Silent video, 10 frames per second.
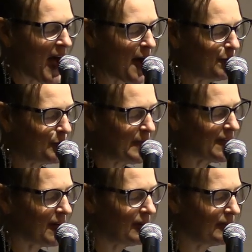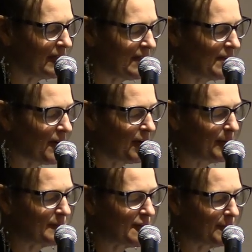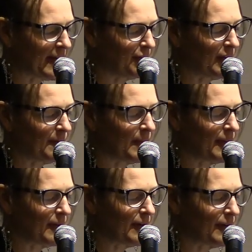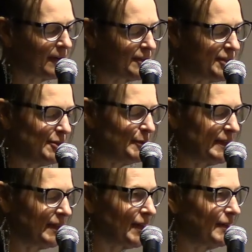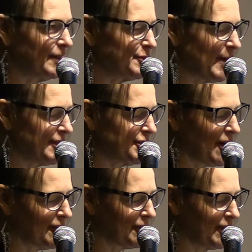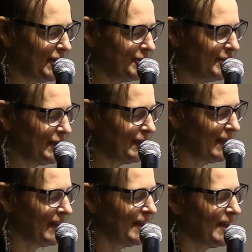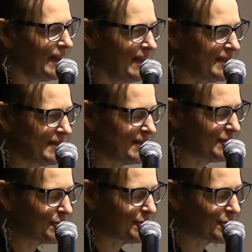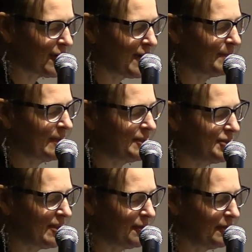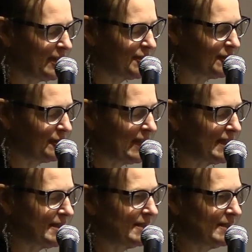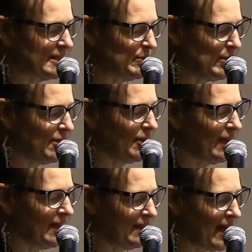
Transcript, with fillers: I will be cuddling in the arms of my grandmother. She will encourage my chakra healing, ancestral trauma, generational lessons, spirit, and